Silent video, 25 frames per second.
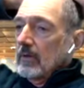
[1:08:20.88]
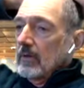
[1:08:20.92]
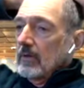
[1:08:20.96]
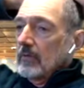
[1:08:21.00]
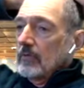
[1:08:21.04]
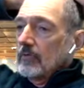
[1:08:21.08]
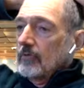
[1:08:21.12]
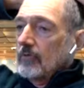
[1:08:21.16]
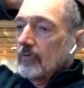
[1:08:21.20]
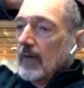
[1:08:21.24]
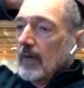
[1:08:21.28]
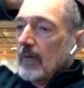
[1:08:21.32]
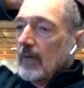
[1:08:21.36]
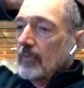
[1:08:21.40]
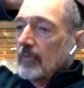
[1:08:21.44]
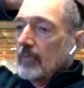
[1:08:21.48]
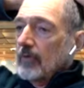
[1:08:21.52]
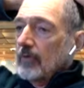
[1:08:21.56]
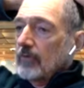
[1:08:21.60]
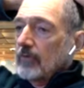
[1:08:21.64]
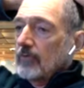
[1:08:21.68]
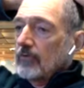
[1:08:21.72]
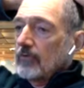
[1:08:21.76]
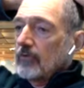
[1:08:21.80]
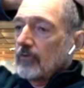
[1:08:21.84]
drop
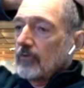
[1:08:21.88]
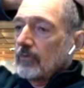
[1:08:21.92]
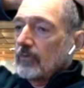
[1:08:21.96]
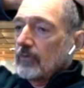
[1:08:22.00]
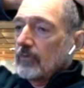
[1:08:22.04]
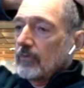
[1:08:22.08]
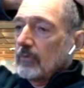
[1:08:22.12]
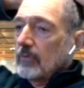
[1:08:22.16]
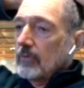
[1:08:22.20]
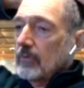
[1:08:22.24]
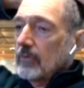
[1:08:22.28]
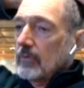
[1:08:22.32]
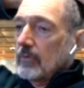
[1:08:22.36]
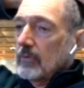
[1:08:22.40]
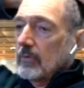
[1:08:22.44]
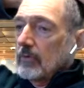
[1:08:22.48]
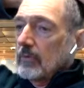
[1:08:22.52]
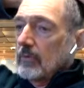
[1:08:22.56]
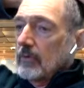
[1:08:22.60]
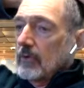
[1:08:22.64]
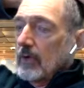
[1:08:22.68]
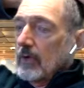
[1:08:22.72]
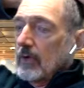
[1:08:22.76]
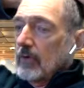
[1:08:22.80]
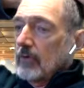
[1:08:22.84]
those two
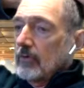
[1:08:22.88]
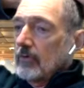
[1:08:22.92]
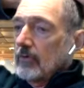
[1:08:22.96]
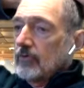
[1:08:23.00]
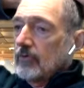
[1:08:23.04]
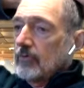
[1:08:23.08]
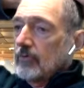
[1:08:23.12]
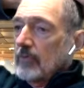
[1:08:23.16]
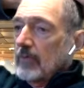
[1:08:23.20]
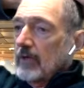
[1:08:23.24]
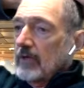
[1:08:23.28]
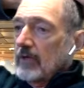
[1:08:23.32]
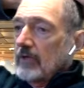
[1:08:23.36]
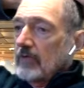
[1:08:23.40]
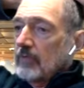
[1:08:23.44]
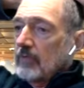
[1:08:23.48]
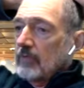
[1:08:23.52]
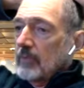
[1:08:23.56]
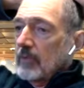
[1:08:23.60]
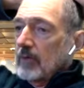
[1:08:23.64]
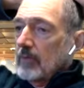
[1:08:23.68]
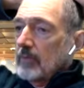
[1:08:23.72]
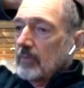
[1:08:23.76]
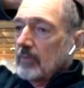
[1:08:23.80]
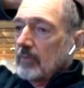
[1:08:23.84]
loads, you might as
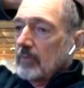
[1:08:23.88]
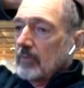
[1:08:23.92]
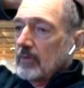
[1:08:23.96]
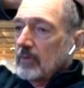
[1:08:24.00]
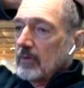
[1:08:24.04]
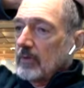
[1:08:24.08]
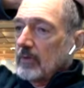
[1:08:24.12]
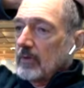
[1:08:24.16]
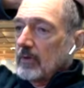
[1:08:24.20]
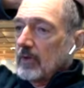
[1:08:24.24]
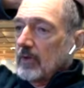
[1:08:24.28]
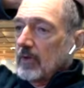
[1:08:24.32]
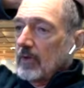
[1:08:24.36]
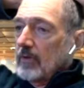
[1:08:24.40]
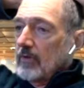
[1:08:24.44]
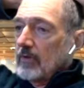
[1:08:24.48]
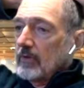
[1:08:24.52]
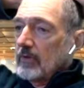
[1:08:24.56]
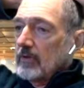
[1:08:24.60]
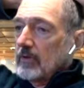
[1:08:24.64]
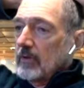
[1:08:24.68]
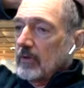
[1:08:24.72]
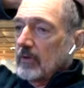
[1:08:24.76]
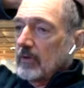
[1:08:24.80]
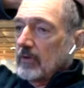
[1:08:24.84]
well pull all the
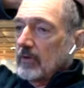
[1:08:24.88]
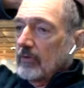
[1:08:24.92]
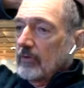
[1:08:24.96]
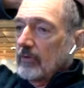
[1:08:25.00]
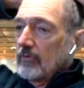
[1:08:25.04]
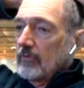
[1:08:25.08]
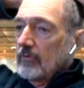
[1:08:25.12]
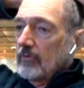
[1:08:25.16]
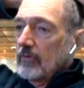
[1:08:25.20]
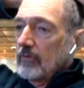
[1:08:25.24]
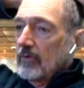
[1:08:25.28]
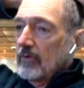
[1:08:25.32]
loads